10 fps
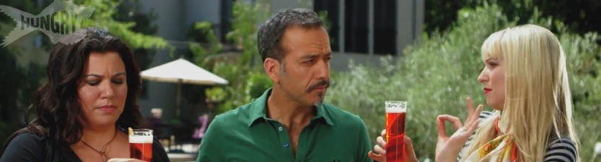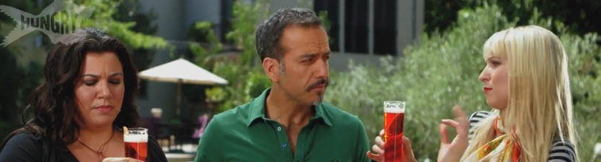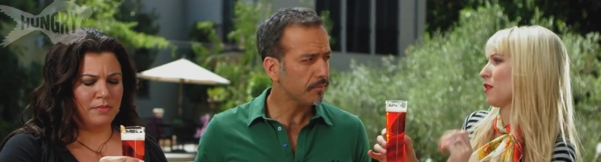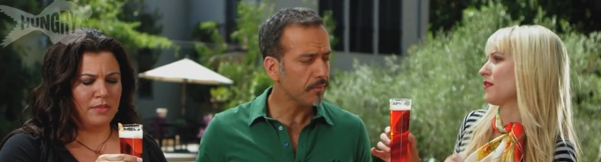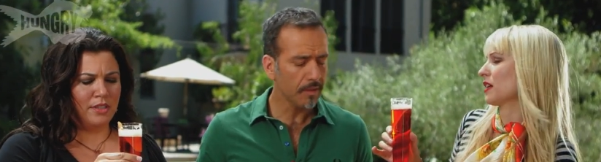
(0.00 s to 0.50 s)

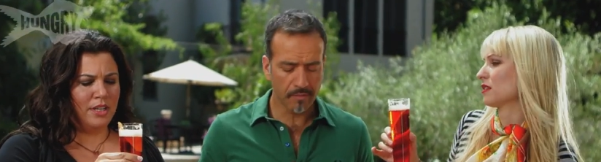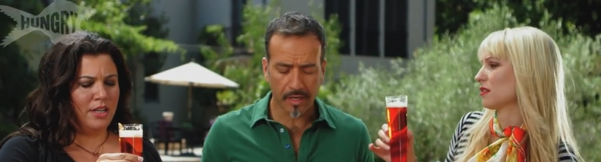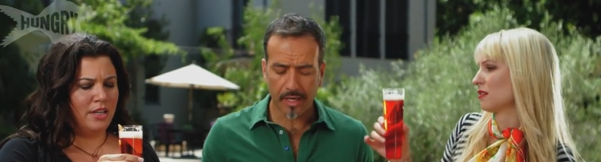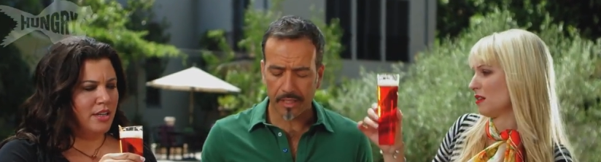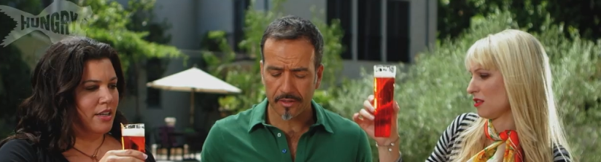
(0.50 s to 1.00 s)
Speaker 1: Perfect. Very
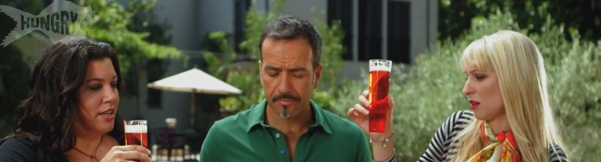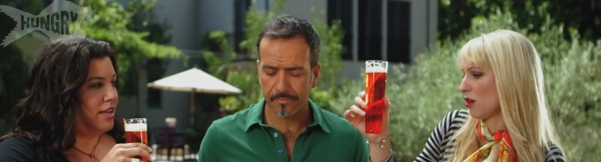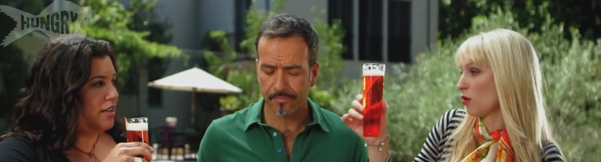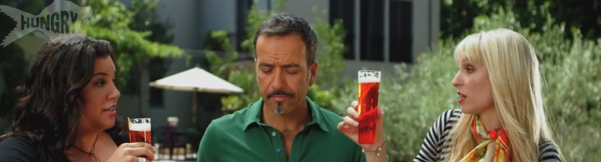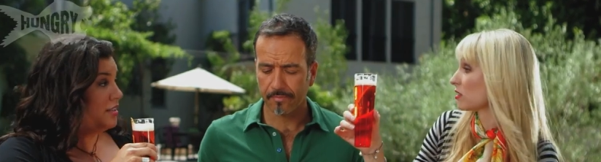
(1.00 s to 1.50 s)
nice. So
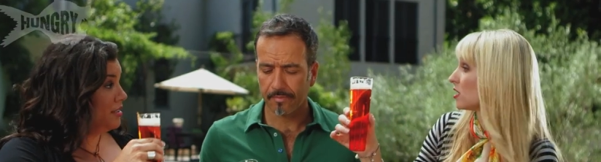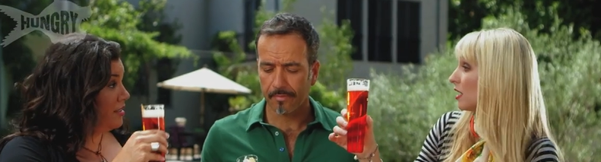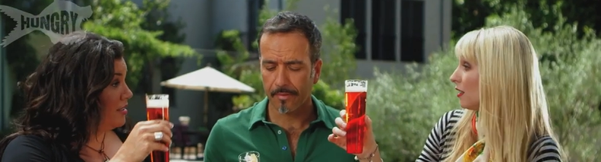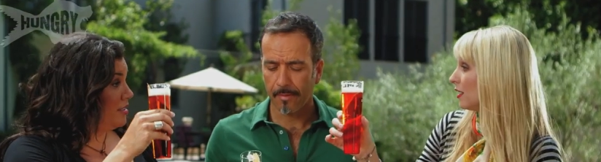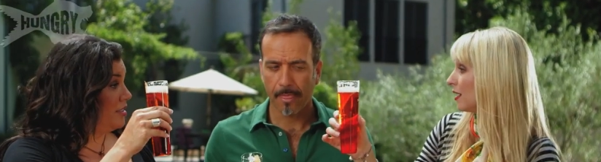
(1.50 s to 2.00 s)
here's to
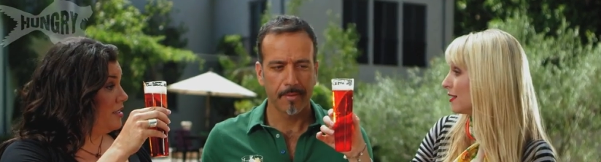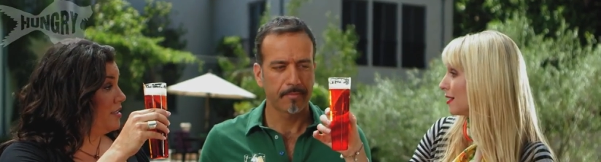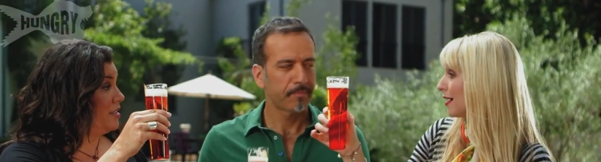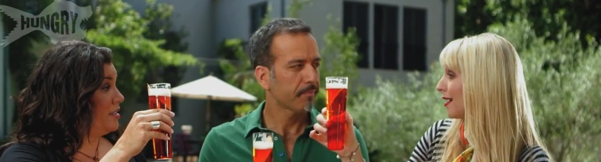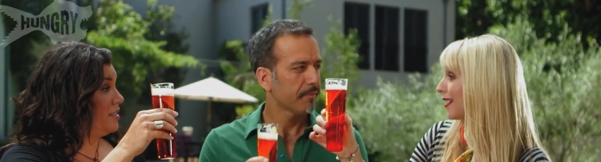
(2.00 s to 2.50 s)
Italy and uh,
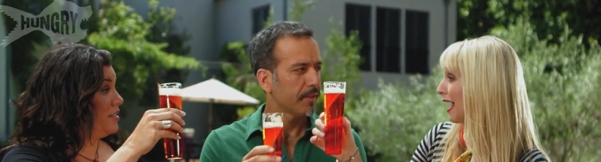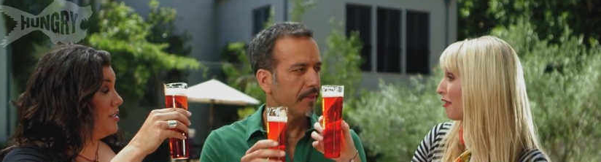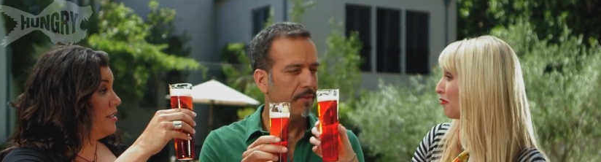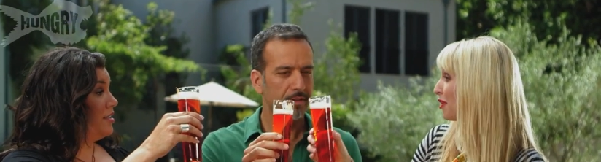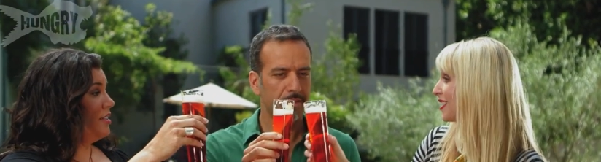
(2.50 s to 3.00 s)

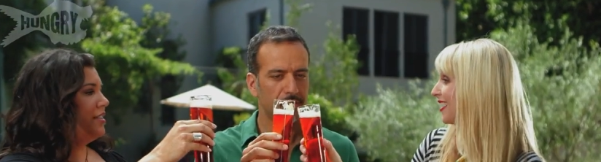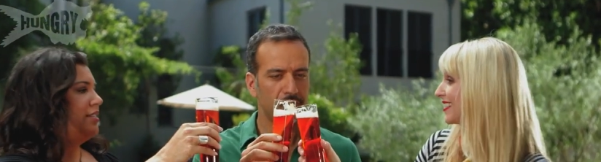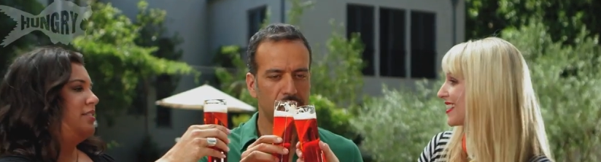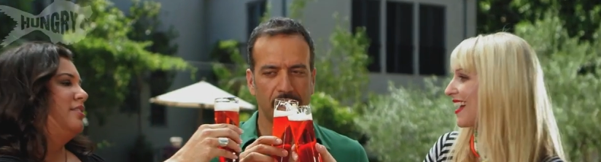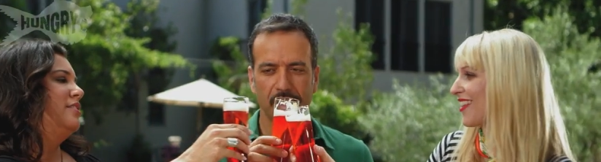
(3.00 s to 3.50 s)
California
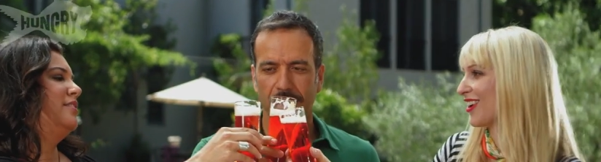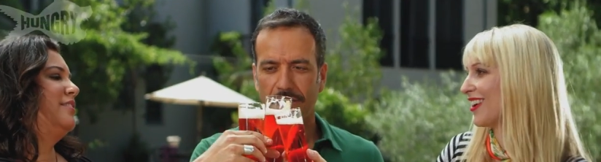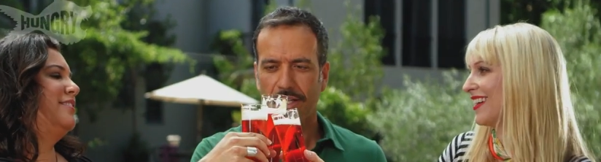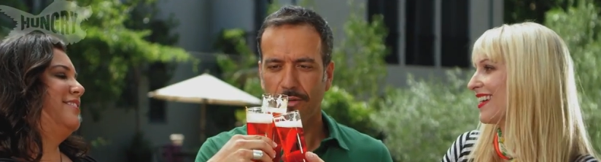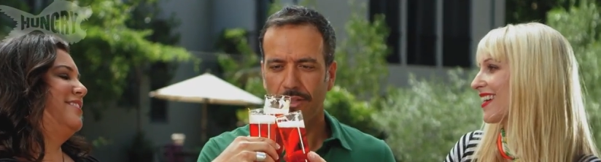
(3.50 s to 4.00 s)
together
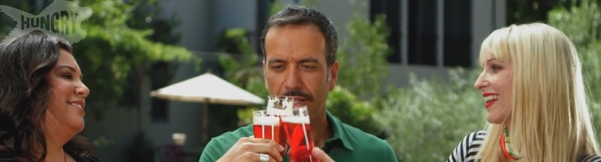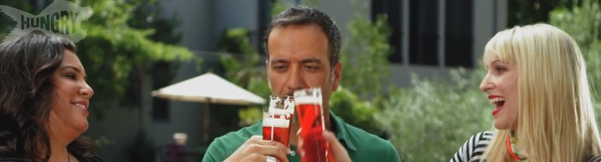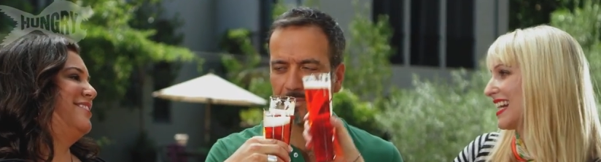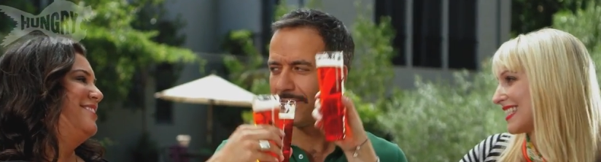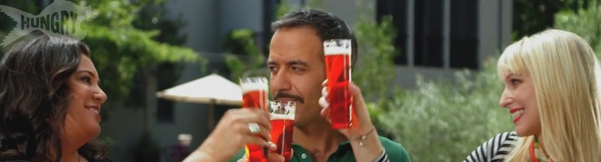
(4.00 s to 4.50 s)
in a glass.